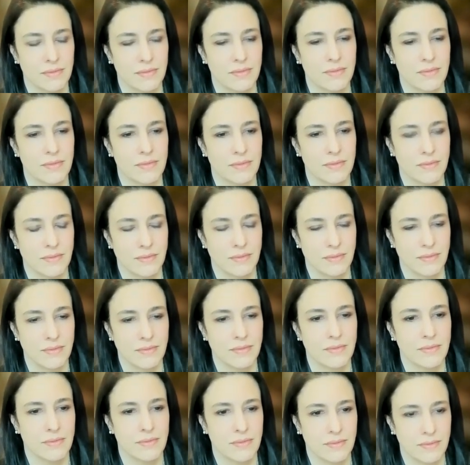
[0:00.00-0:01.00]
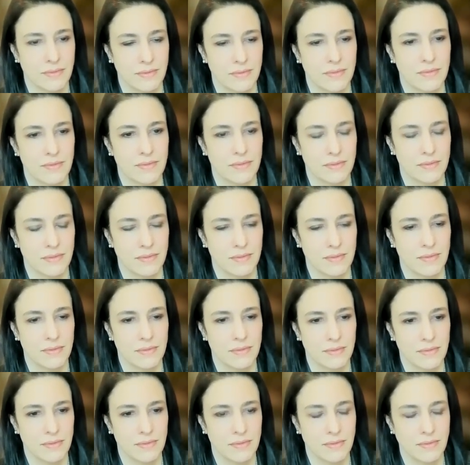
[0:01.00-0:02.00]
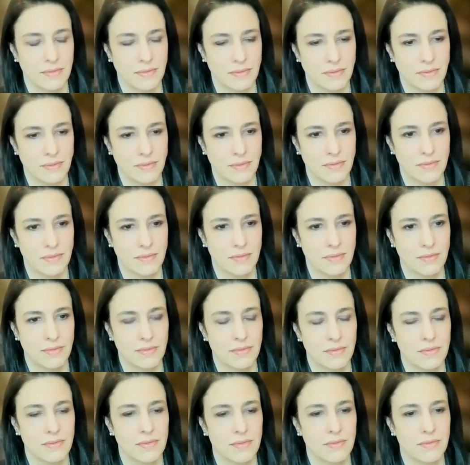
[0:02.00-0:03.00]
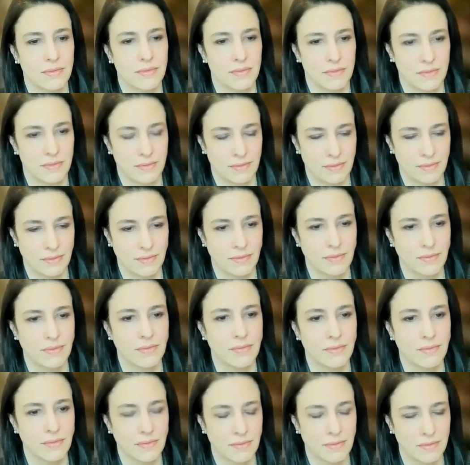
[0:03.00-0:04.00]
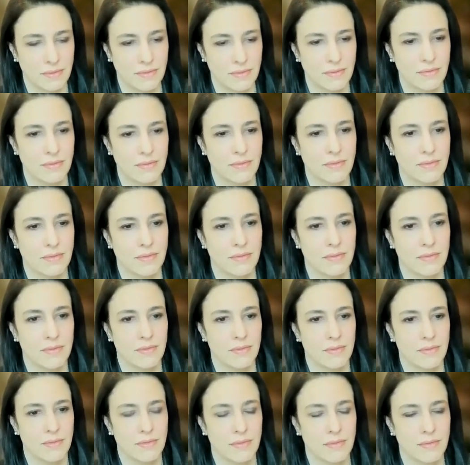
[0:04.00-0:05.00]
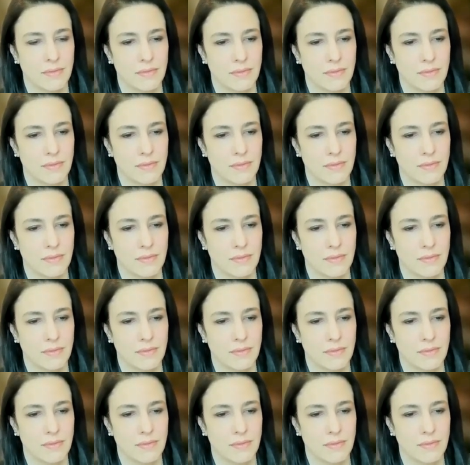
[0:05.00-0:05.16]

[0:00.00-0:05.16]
(silent)